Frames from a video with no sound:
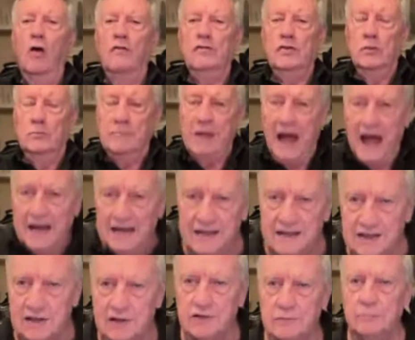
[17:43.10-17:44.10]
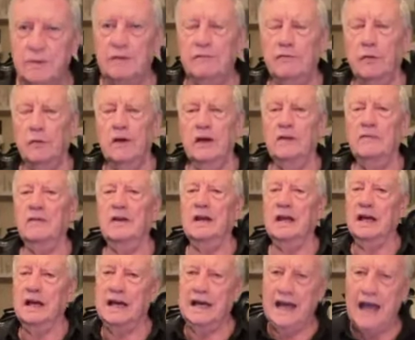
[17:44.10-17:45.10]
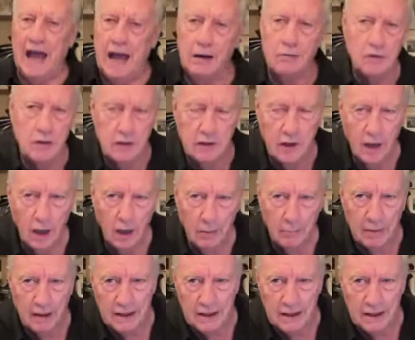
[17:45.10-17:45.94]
of humanity has been forgiven and carried